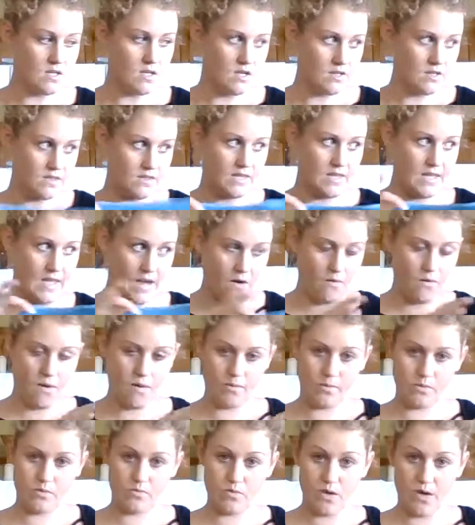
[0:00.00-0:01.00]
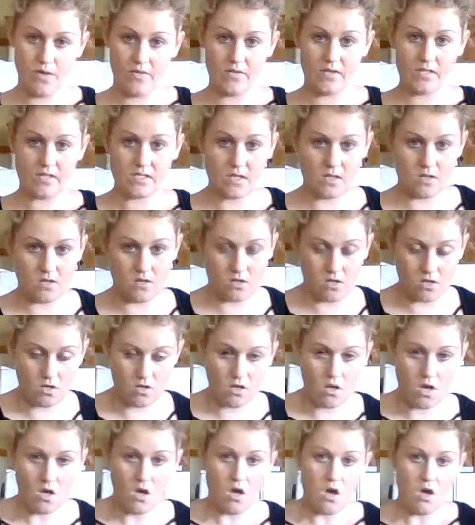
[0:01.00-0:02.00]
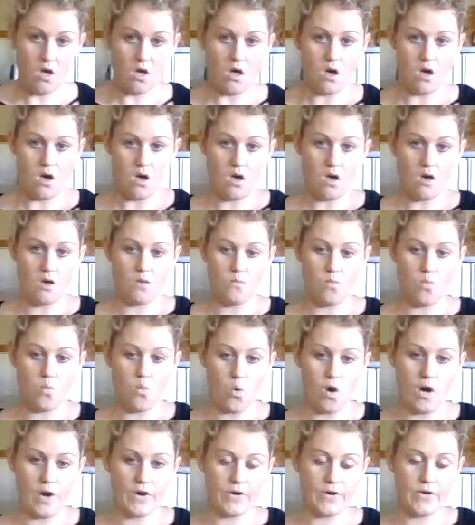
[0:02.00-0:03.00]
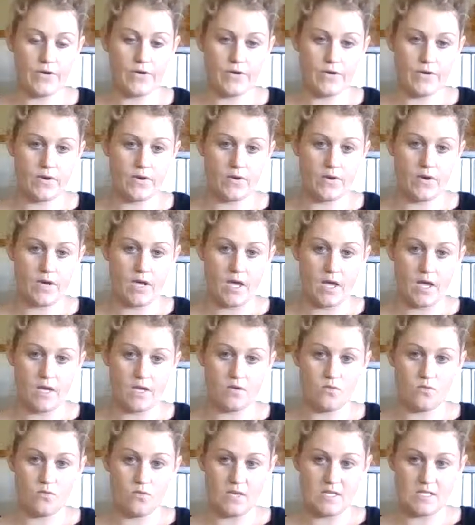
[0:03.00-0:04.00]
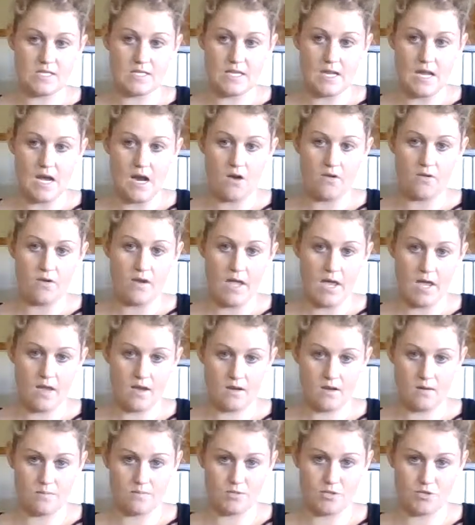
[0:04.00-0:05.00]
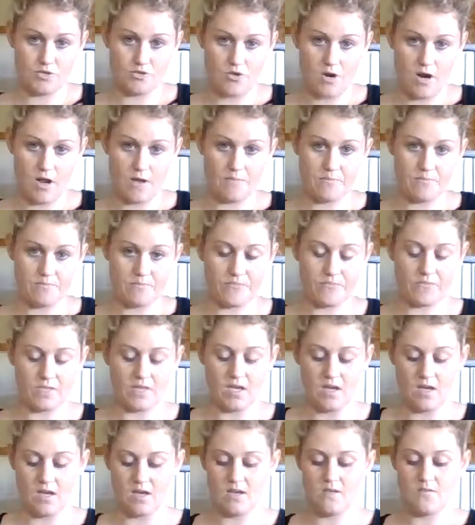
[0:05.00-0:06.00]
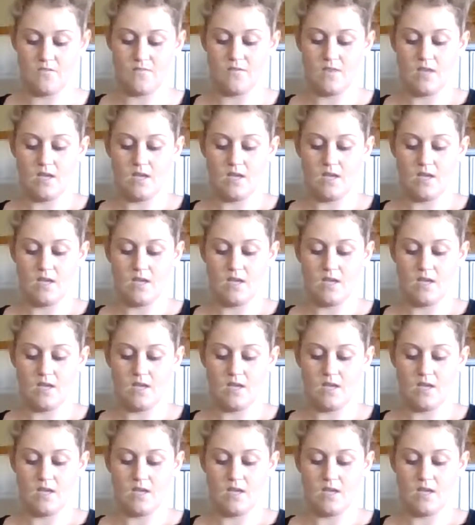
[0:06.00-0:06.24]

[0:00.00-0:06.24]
now I would run this under water and rinse it out, hang it up to dry. Okay.